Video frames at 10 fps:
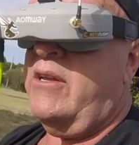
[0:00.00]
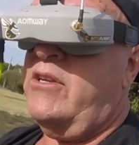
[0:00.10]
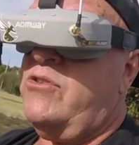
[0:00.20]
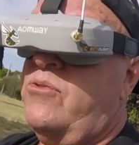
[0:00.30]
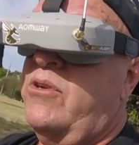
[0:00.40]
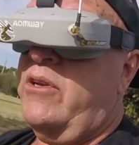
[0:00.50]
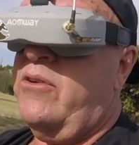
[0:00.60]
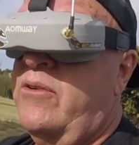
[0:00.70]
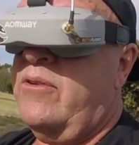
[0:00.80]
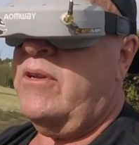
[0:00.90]
It is really
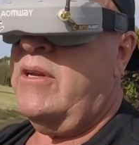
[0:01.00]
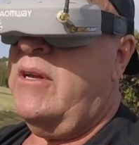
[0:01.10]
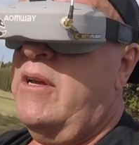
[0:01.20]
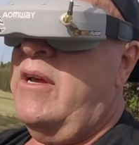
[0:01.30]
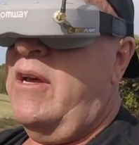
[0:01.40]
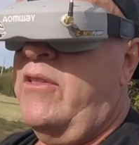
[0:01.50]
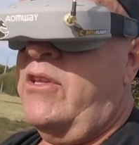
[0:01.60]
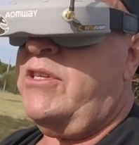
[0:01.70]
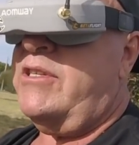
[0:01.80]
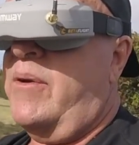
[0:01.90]
good.
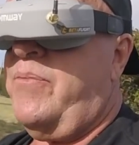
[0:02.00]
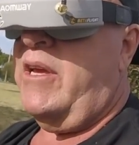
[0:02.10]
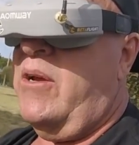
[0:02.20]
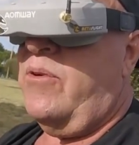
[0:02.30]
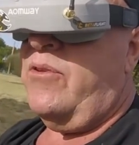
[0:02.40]
This is up there